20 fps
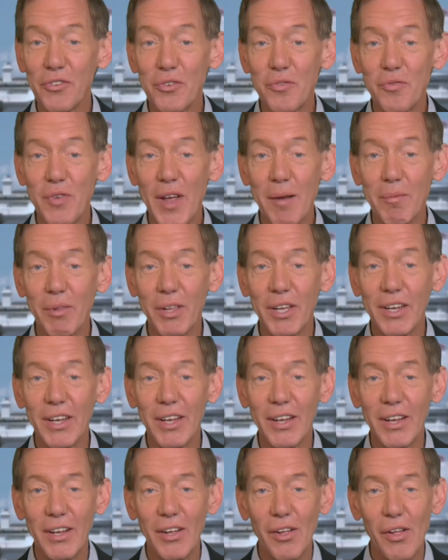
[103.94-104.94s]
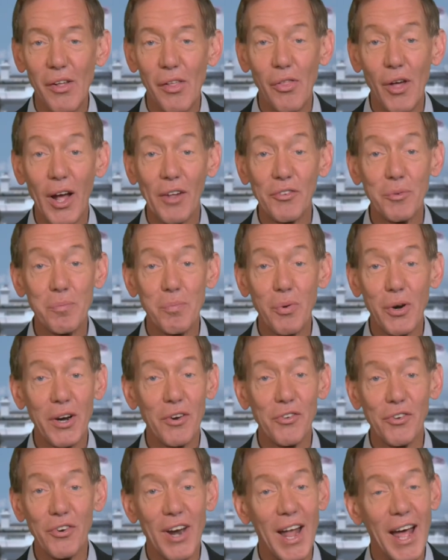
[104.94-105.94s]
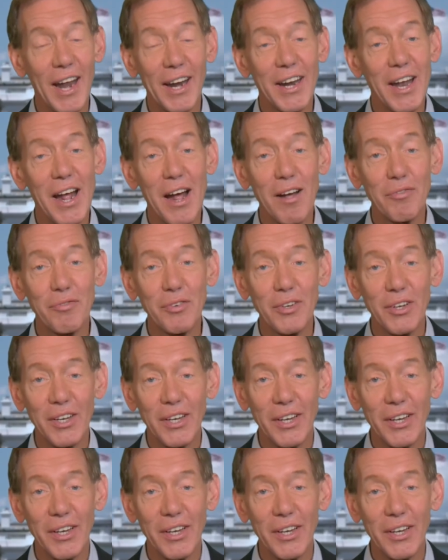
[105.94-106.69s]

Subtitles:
and family, thoughts and prayers are not enough.